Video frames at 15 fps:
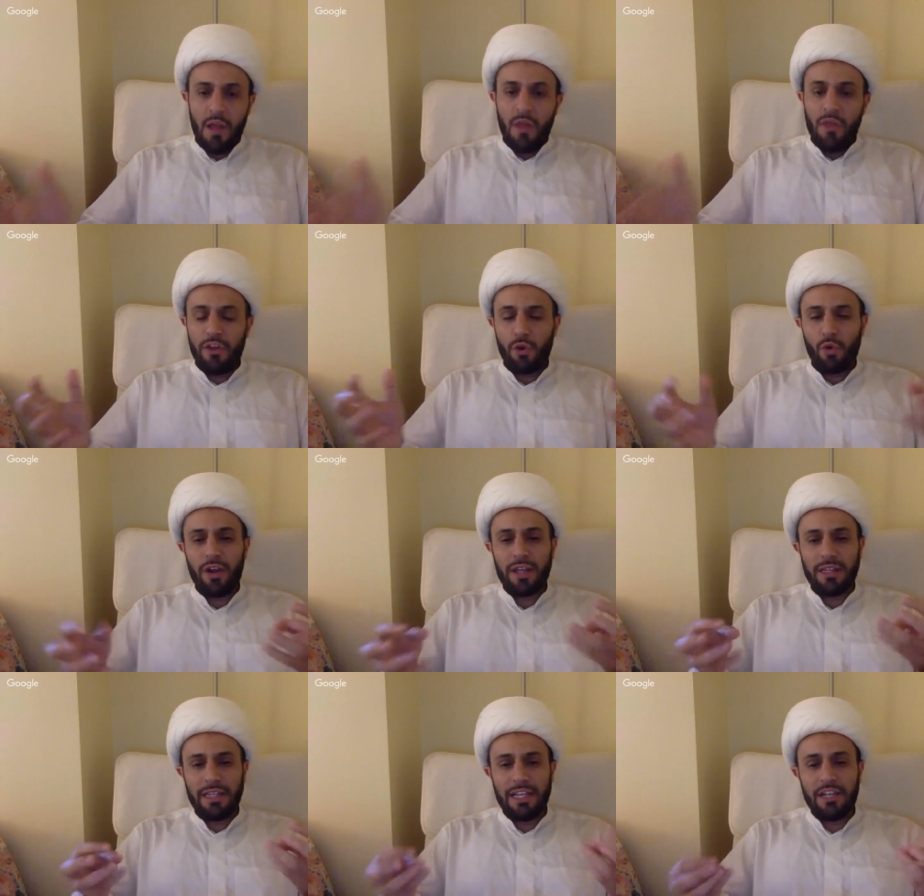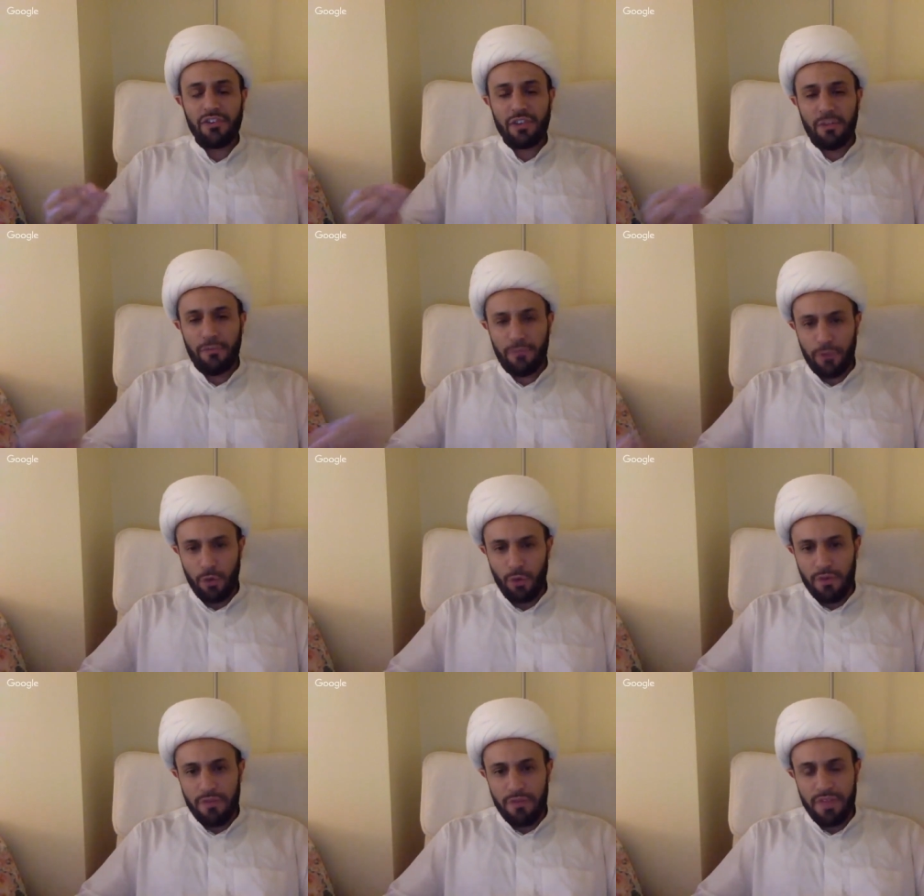there were at least a
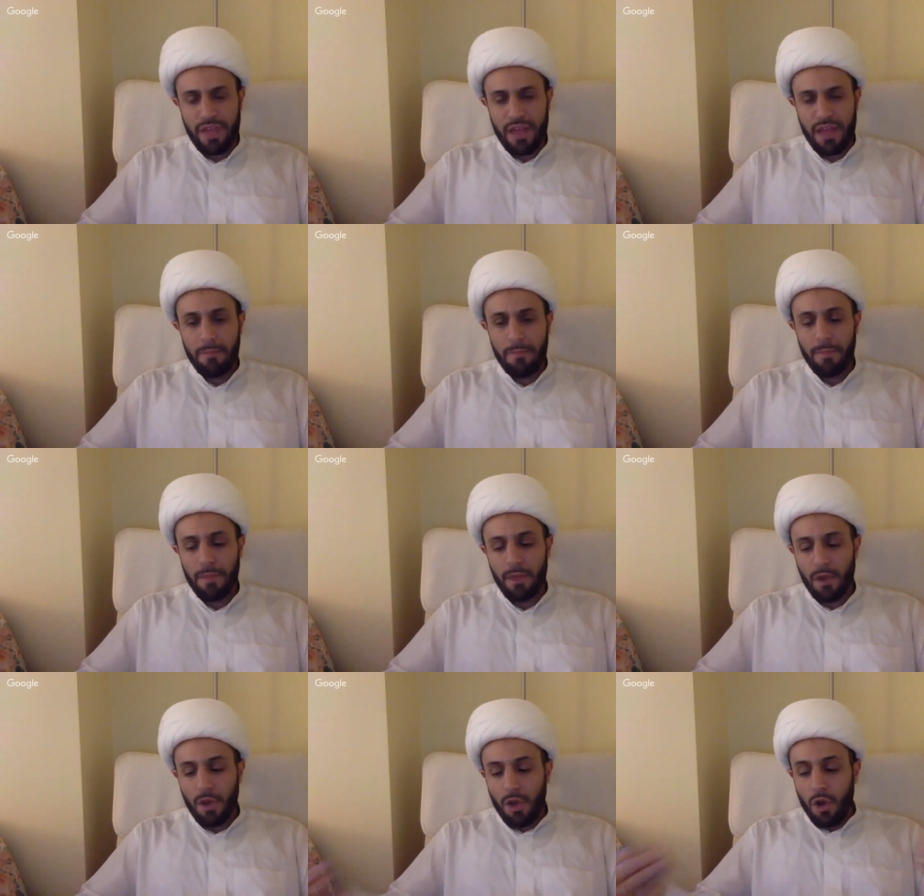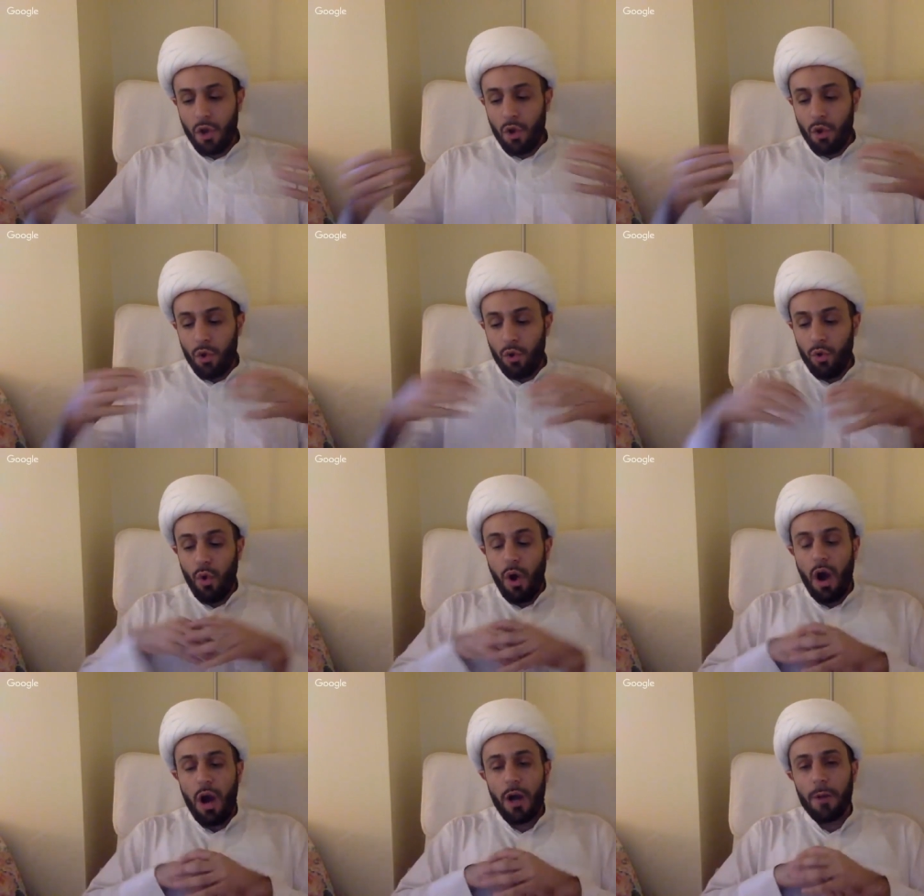few of them
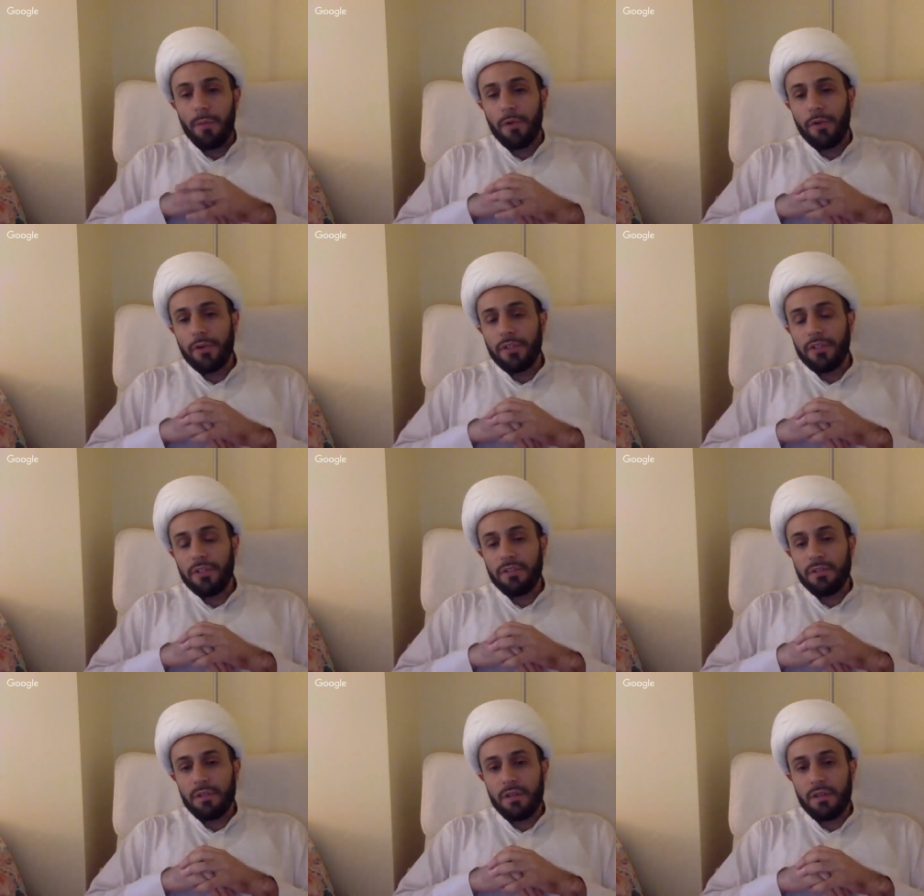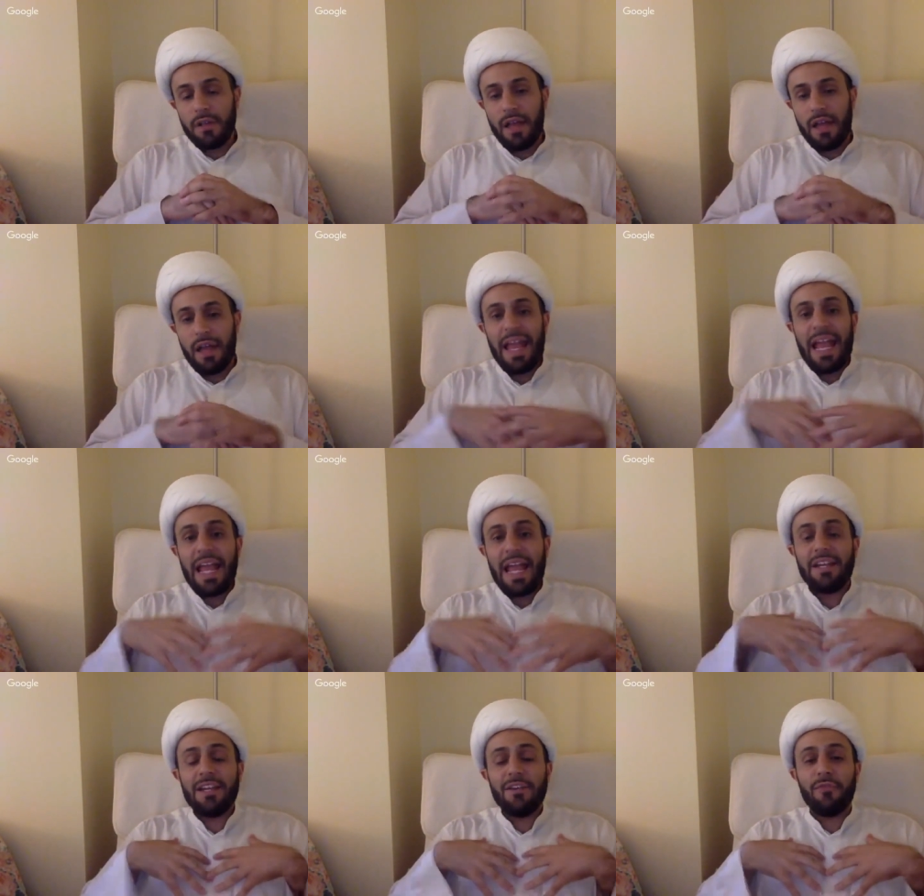who harbored a
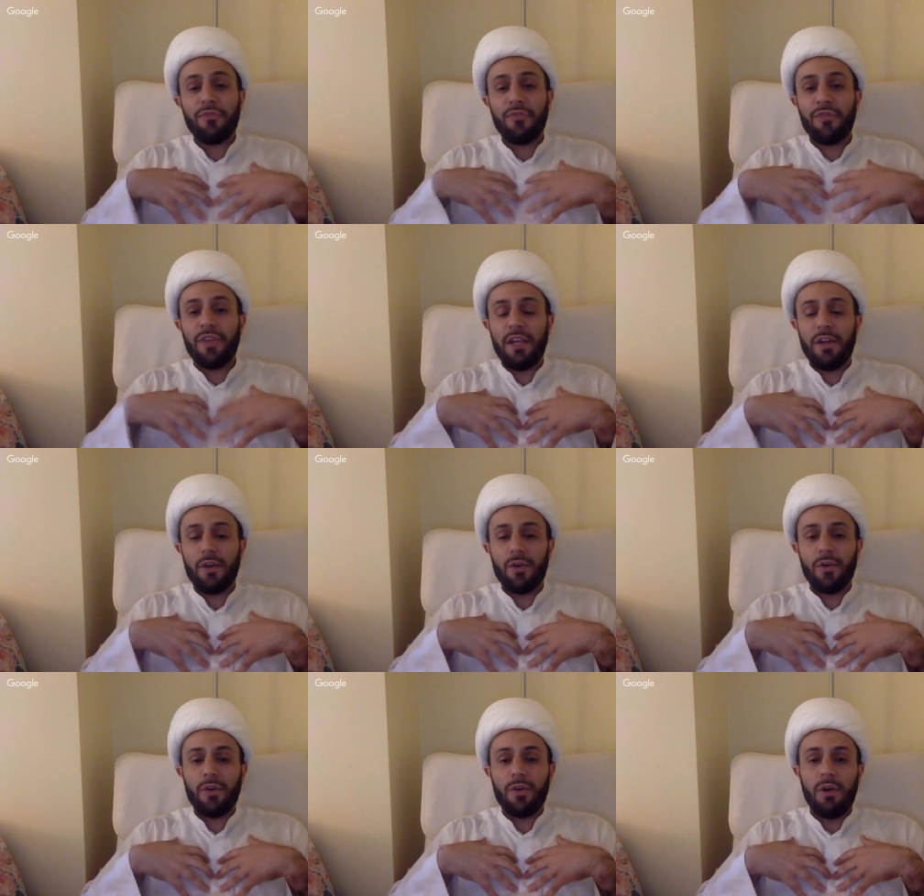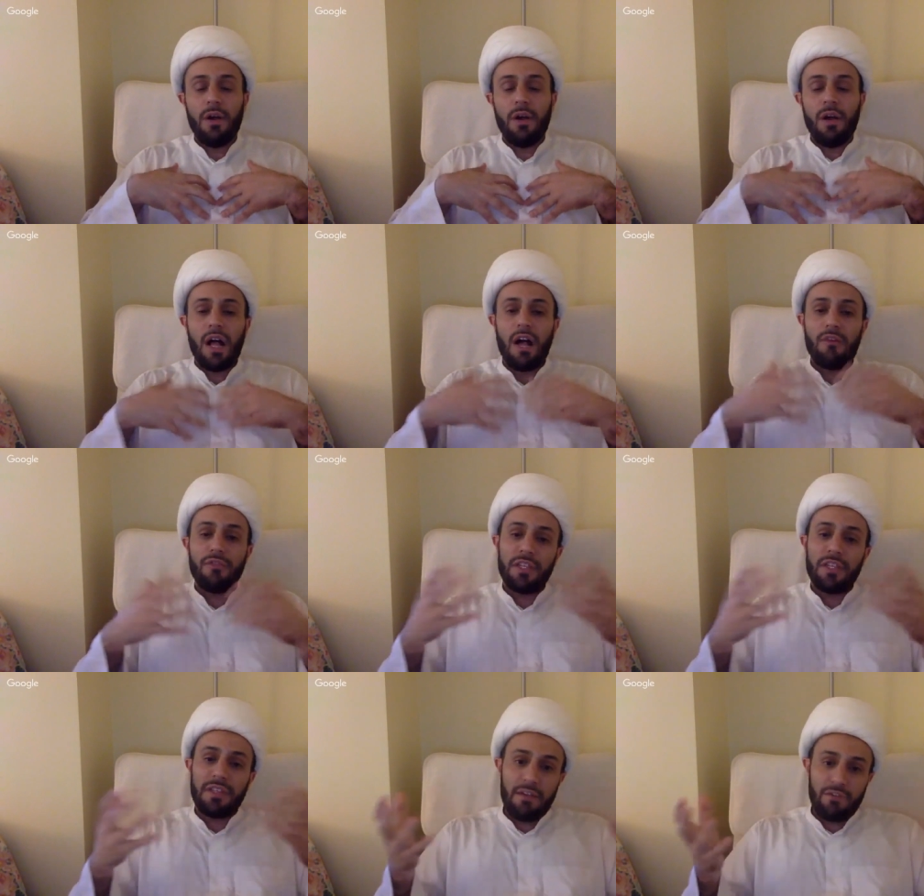hidden fear of
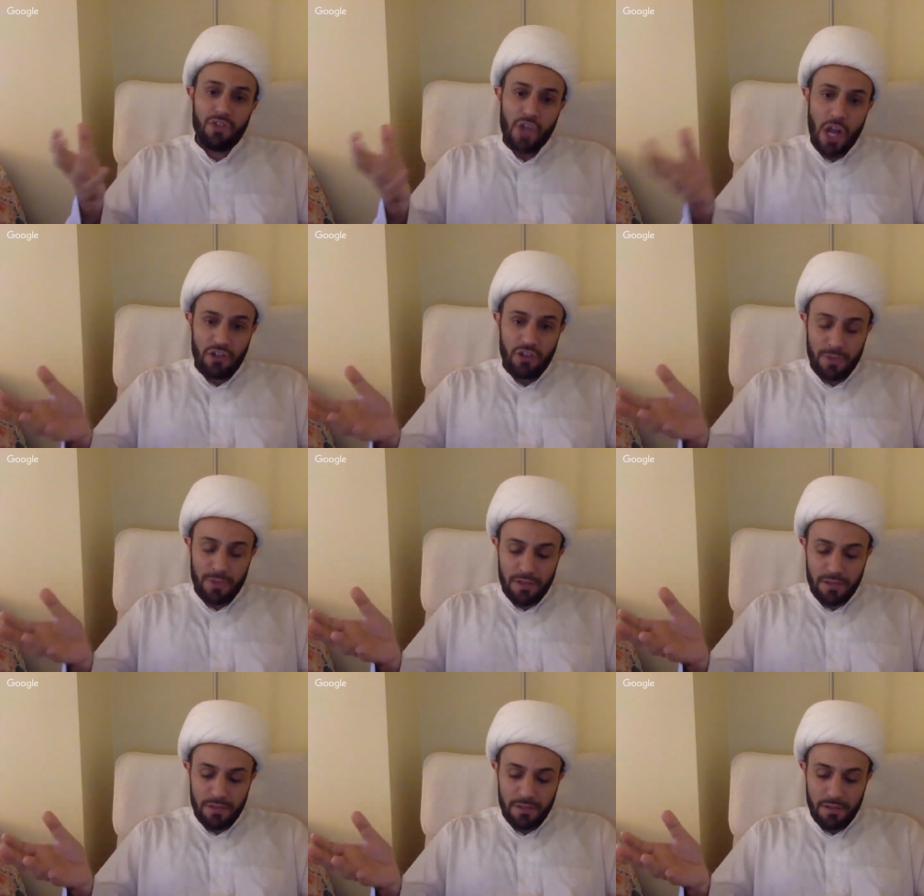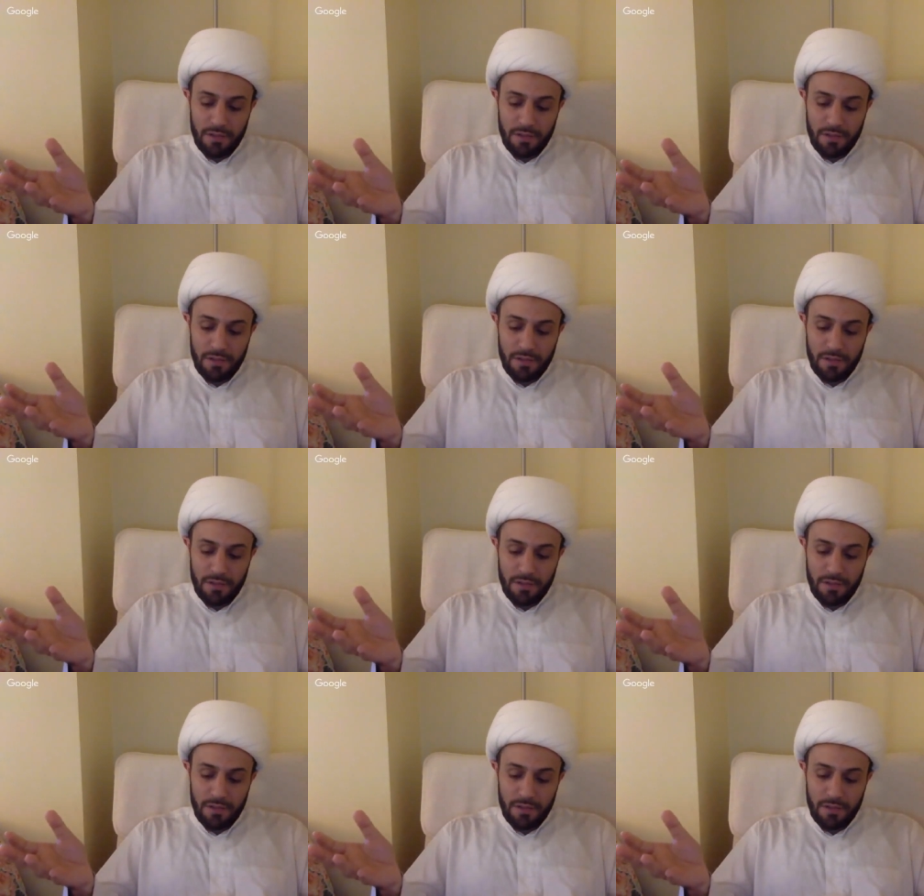the Day of Judgment.